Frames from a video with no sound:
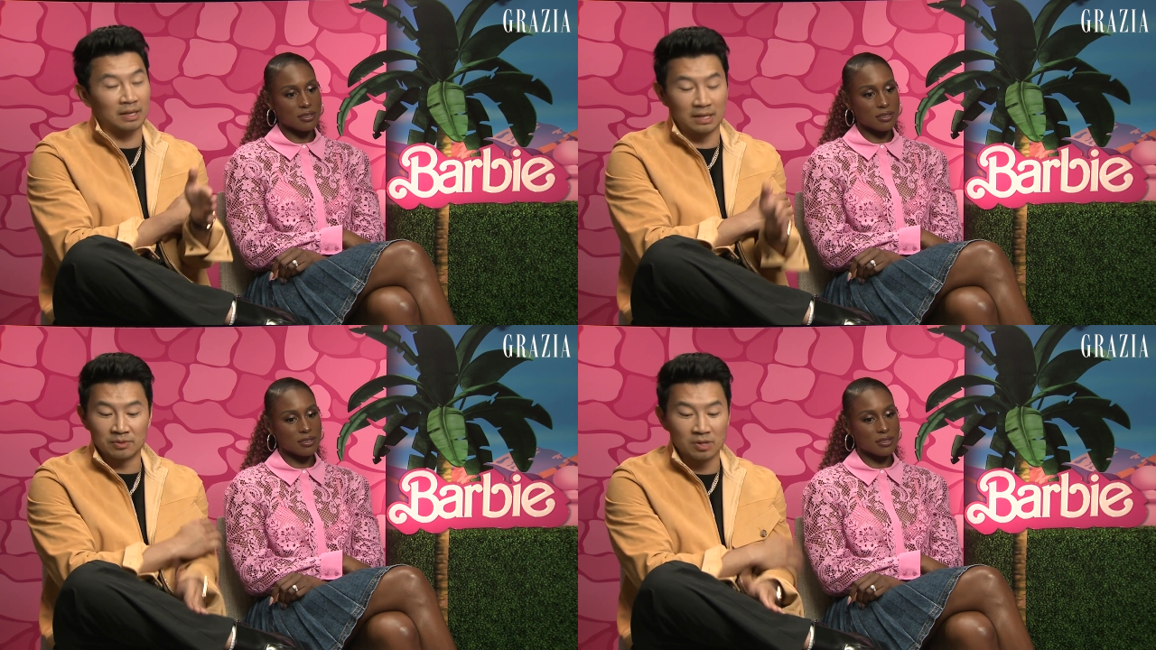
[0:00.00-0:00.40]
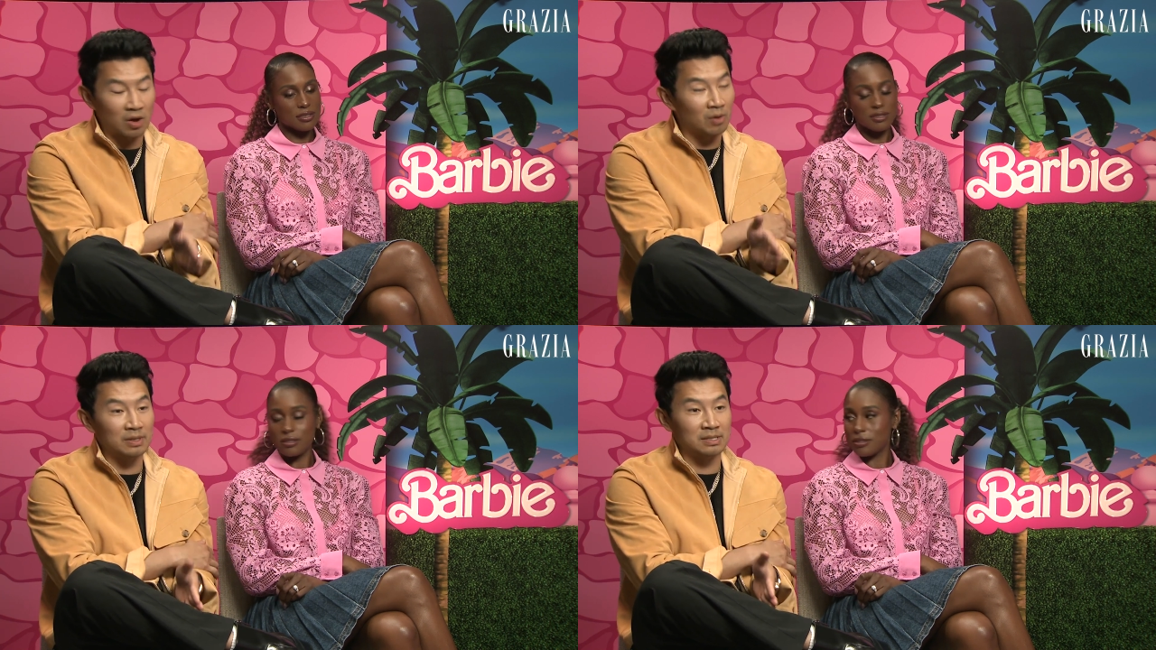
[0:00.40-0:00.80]
Speaker 1: He was
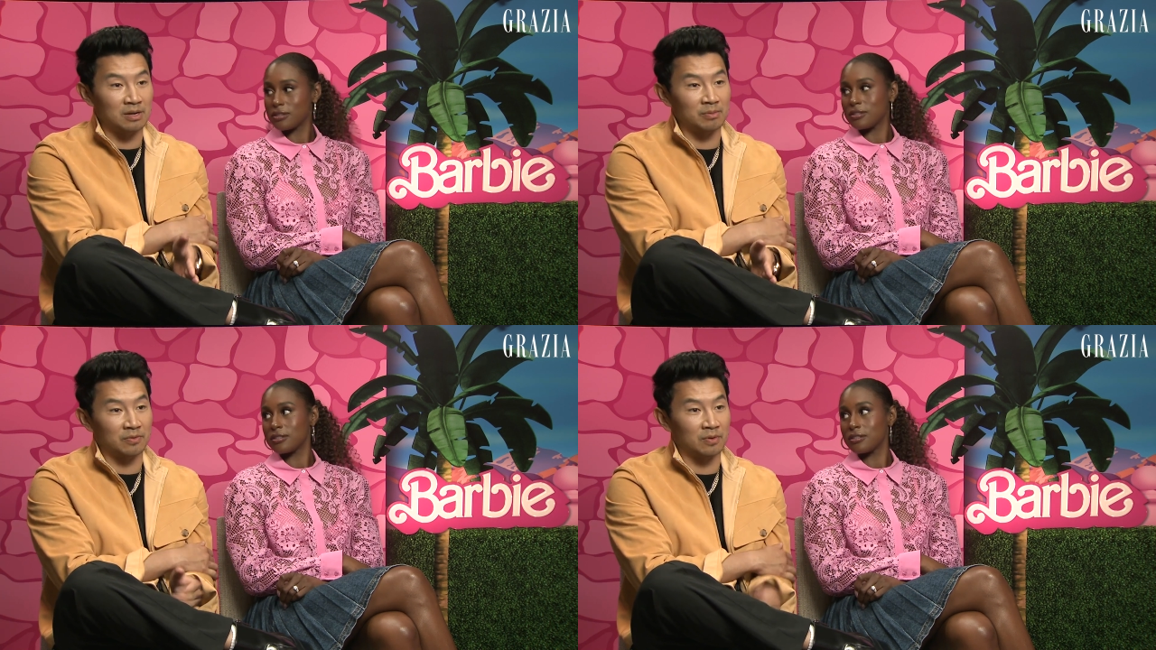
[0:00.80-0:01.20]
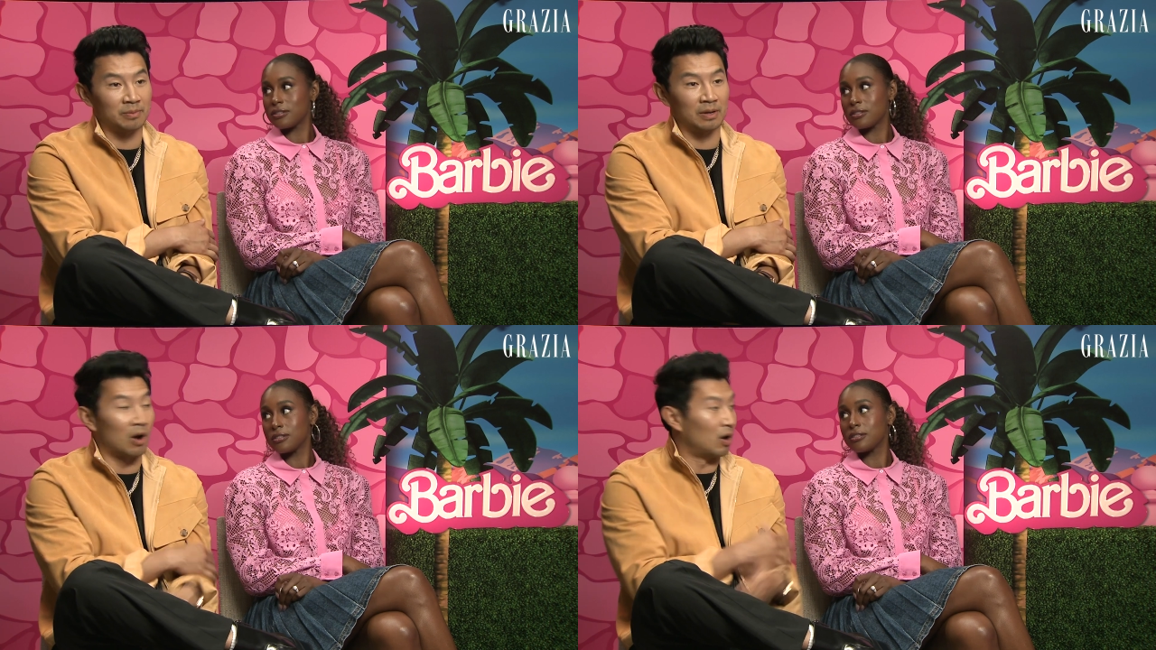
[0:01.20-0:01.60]
always there before
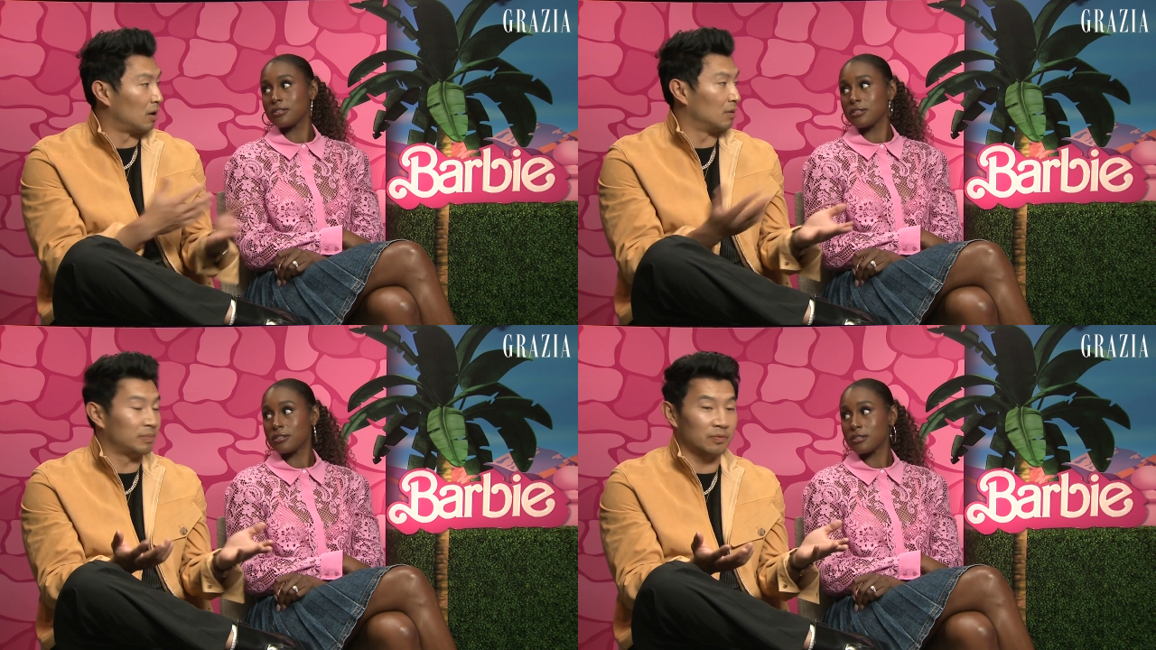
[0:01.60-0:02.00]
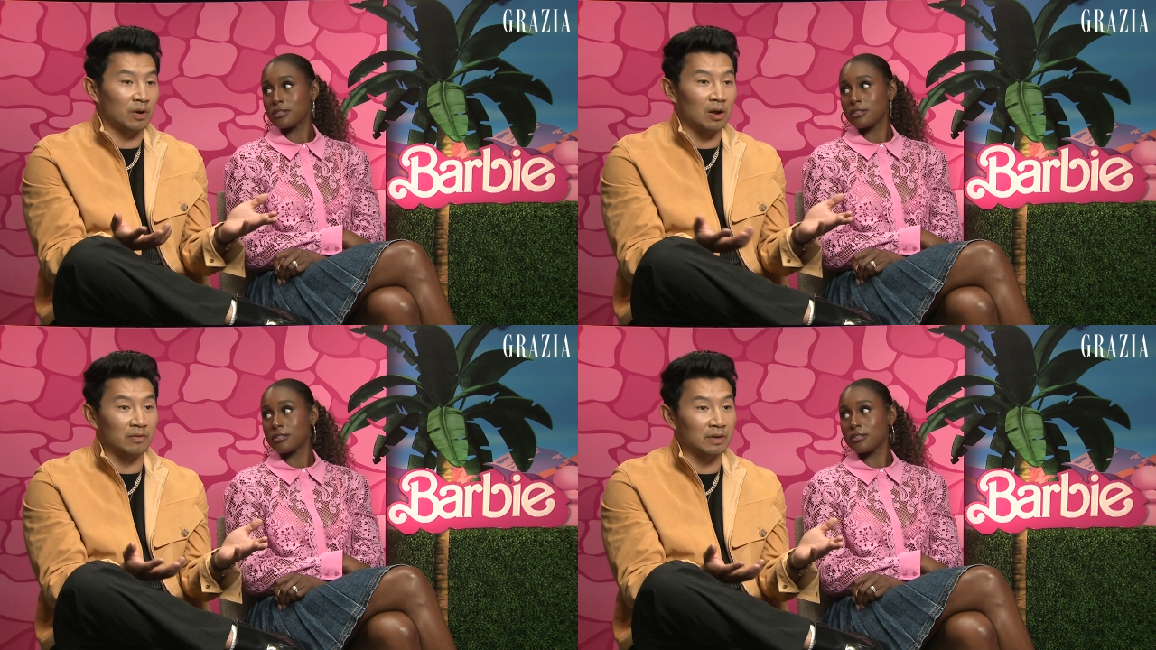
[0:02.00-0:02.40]
me, before
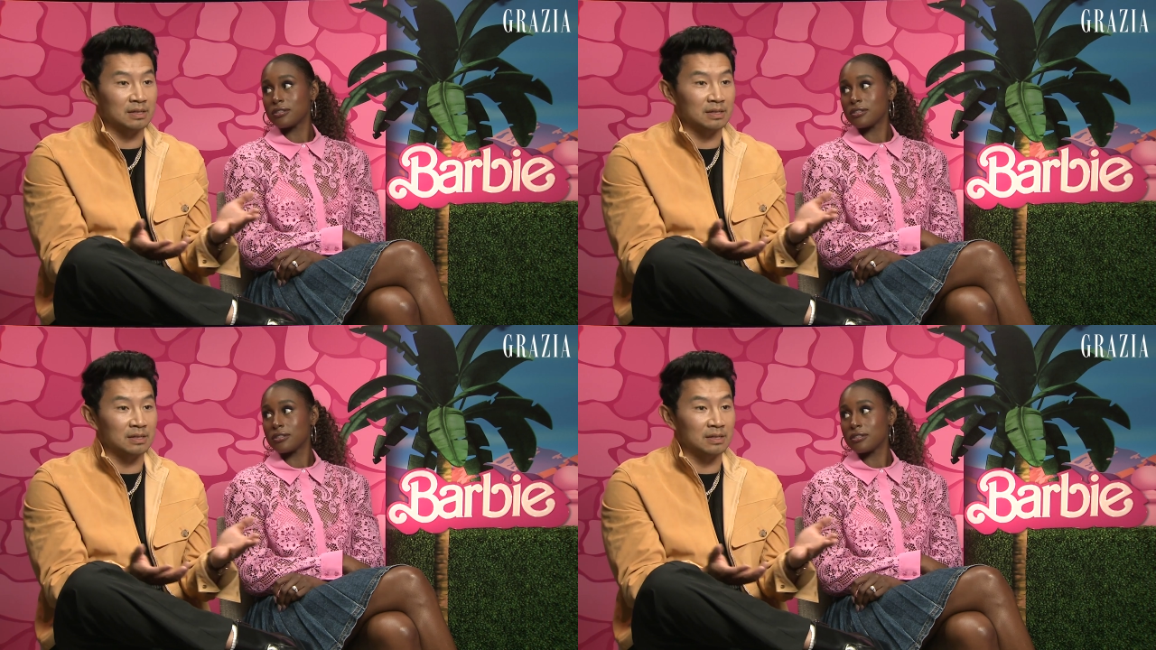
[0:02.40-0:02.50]
all of